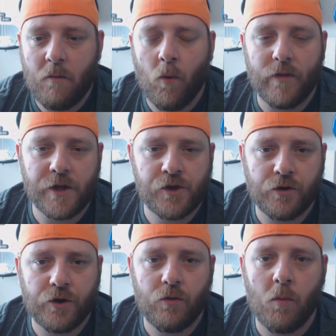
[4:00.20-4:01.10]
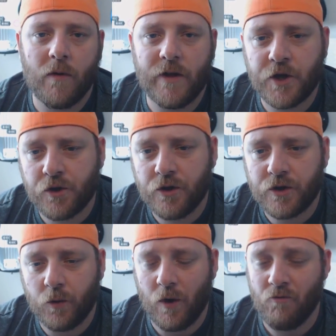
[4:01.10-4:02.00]
them what they should do and what they shouldn't
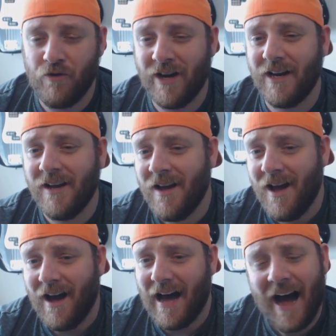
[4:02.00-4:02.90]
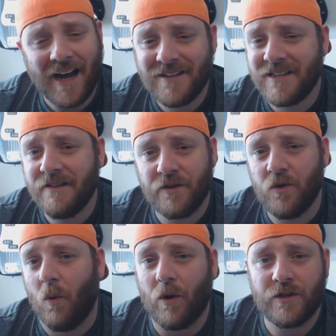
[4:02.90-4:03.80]
do, when really I didn't even
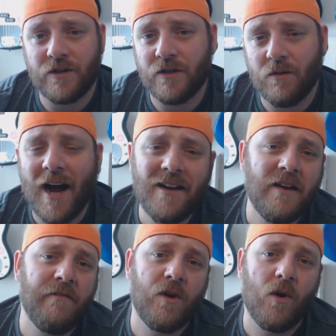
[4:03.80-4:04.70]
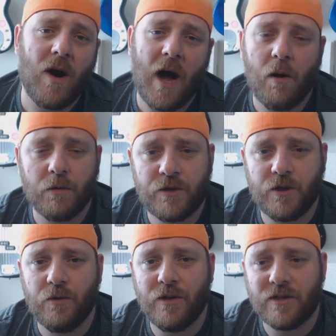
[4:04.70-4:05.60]
know what to do. I didn't even know how I was
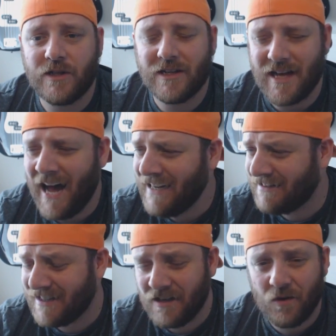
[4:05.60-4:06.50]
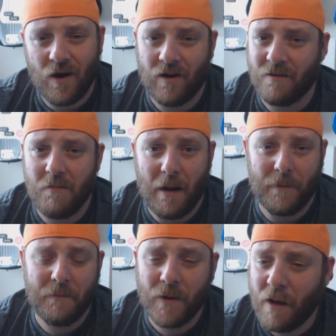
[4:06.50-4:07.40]
doing these things. I didn't know how to map,
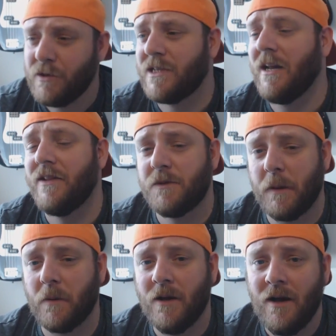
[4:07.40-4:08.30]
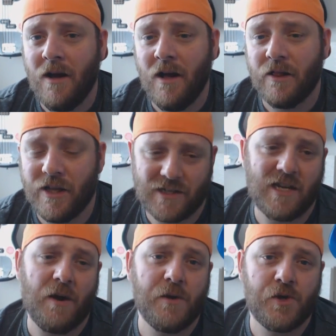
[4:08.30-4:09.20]
but I was telling these people, this
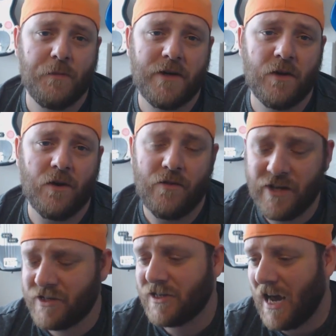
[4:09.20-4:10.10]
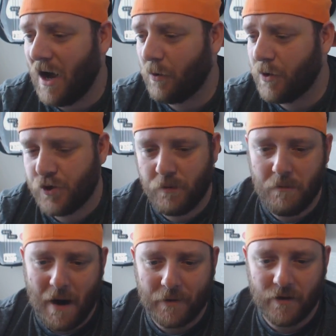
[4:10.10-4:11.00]
is how you should be doing it. This is how you should be
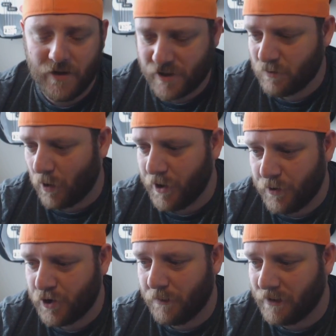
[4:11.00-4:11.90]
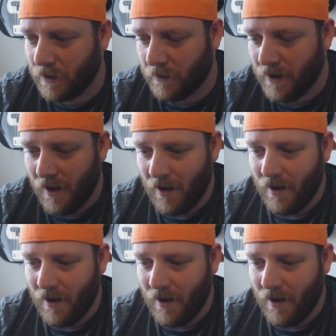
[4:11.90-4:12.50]
mapping. This is what you should be doing.